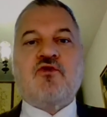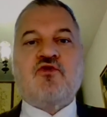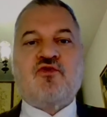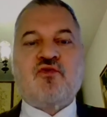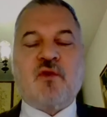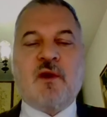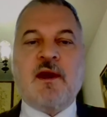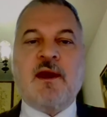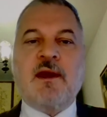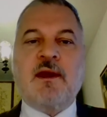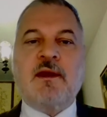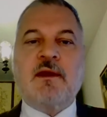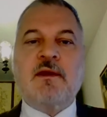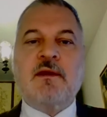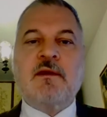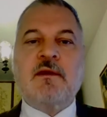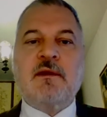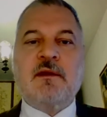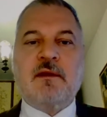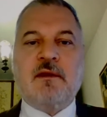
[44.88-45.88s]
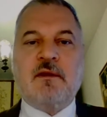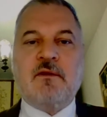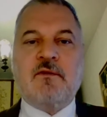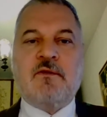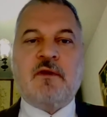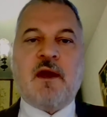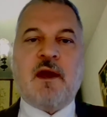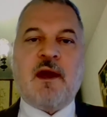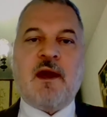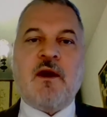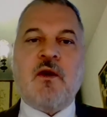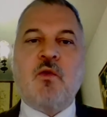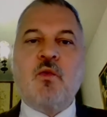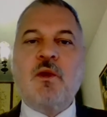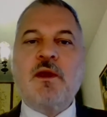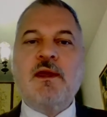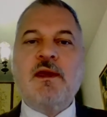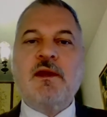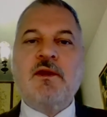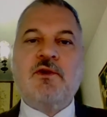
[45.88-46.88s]
Trade is how
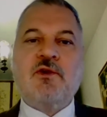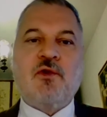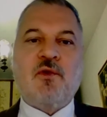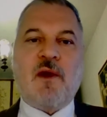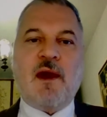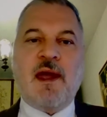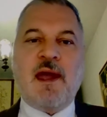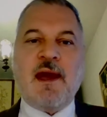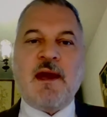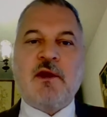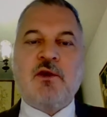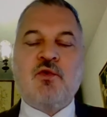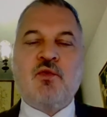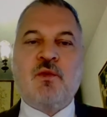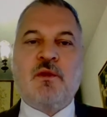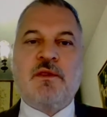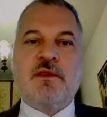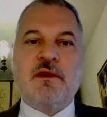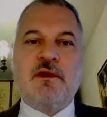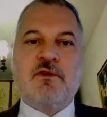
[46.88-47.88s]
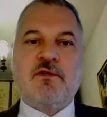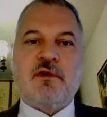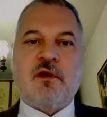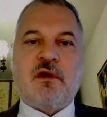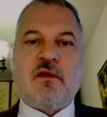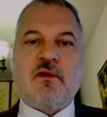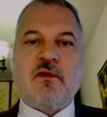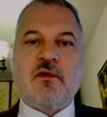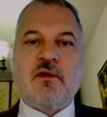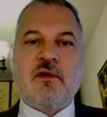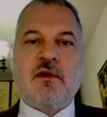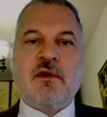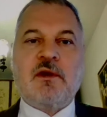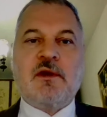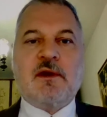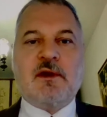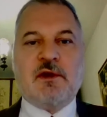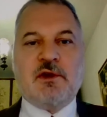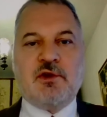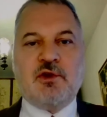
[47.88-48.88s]
we interact with each other
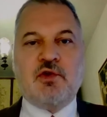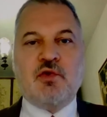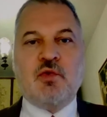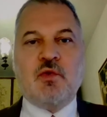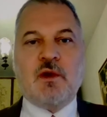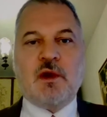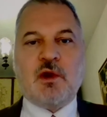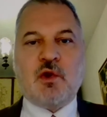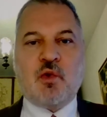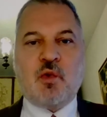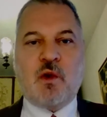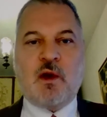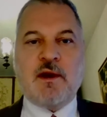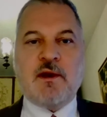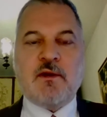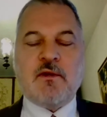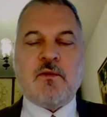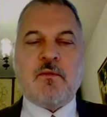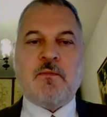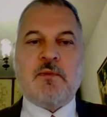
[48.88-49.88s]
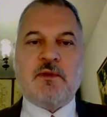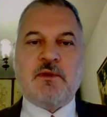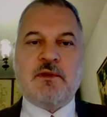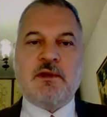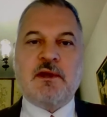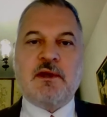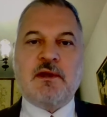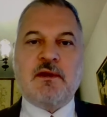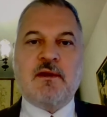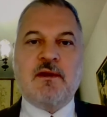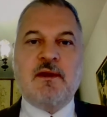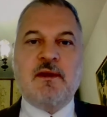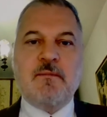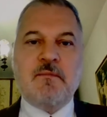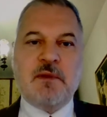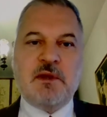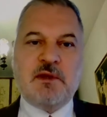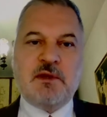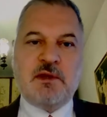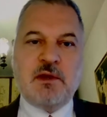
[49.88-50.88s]
to acquire particularly
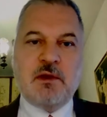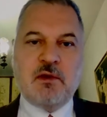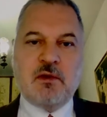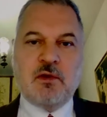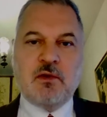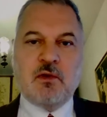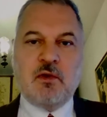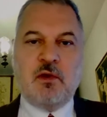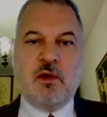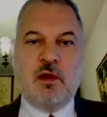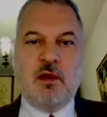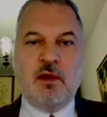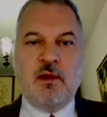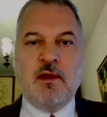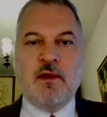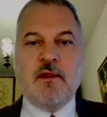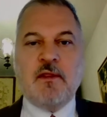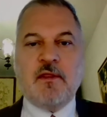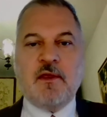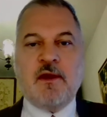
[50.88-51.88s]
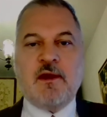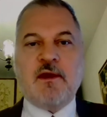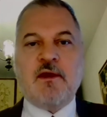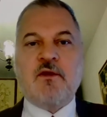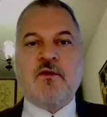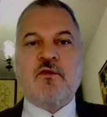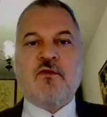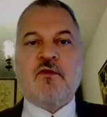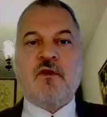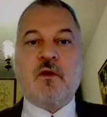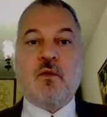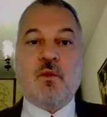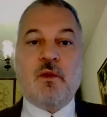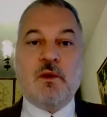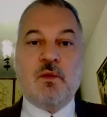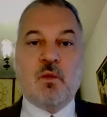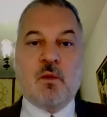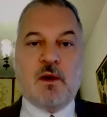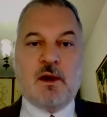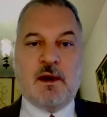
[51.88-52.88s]
material things that
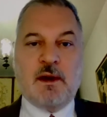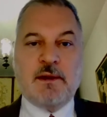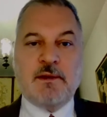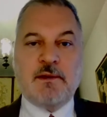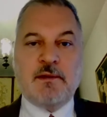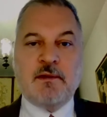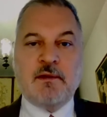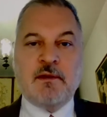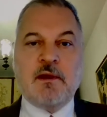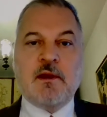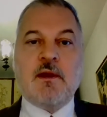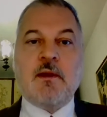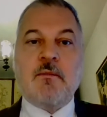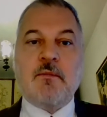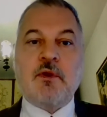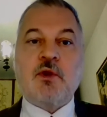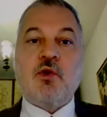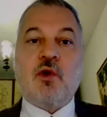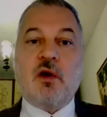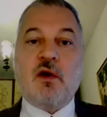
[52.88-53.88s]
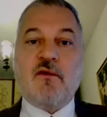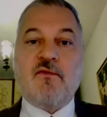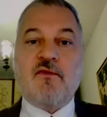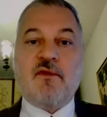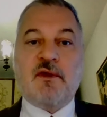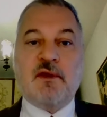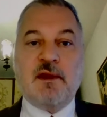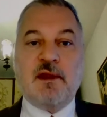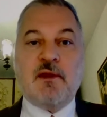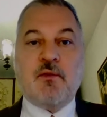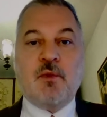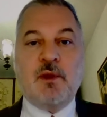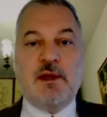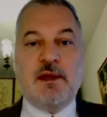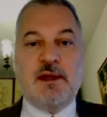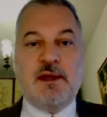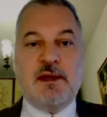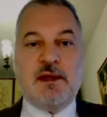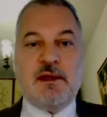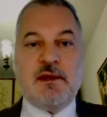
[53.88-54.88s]
we want, but often that we
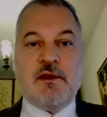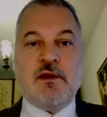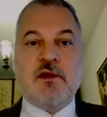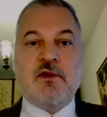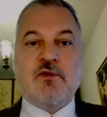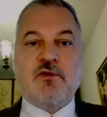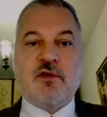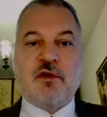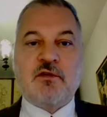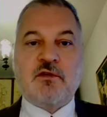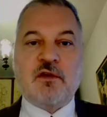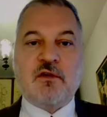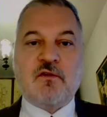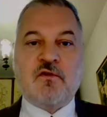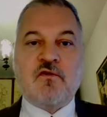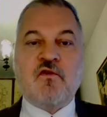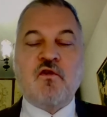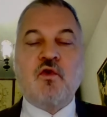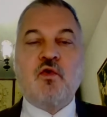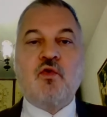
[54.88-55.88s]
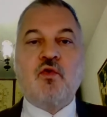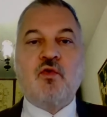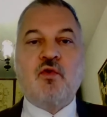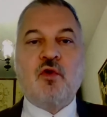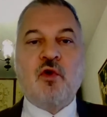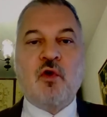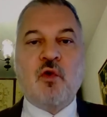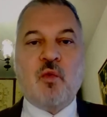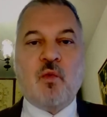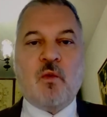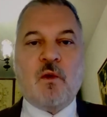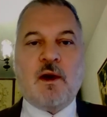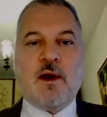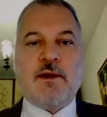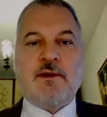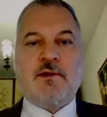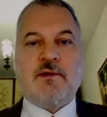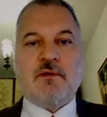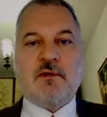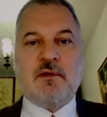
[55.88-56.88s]
need, such as food,
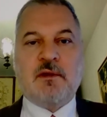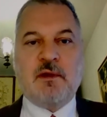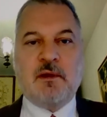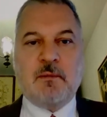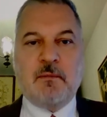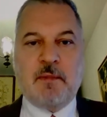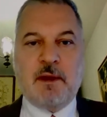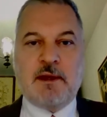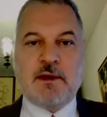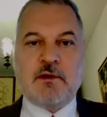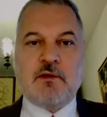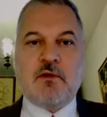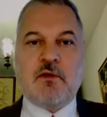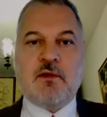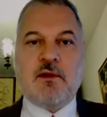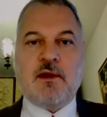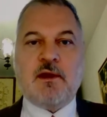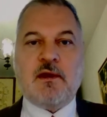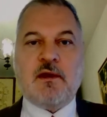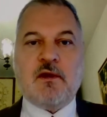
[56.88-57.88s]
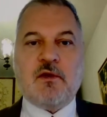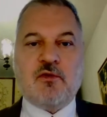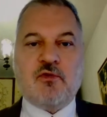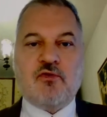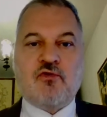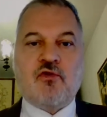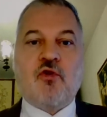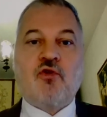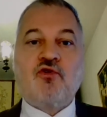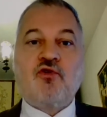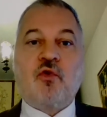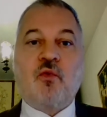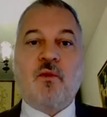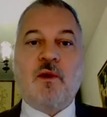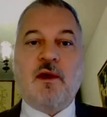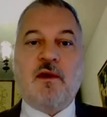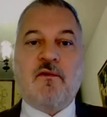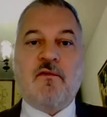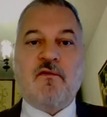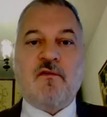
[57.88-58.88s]
water, medical care, social
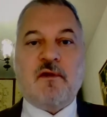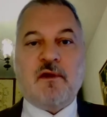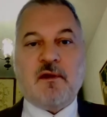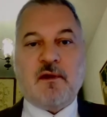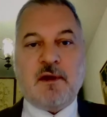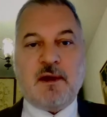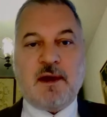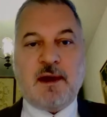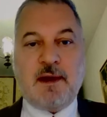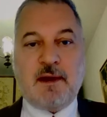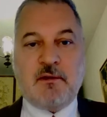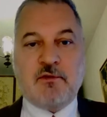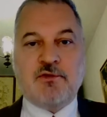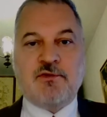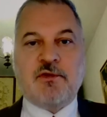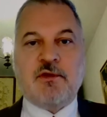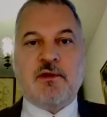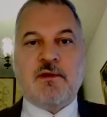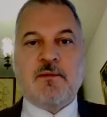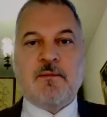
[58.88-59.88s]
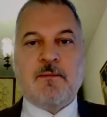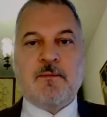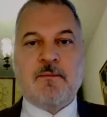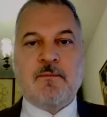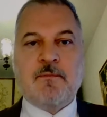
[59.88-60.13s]
welfare, housing.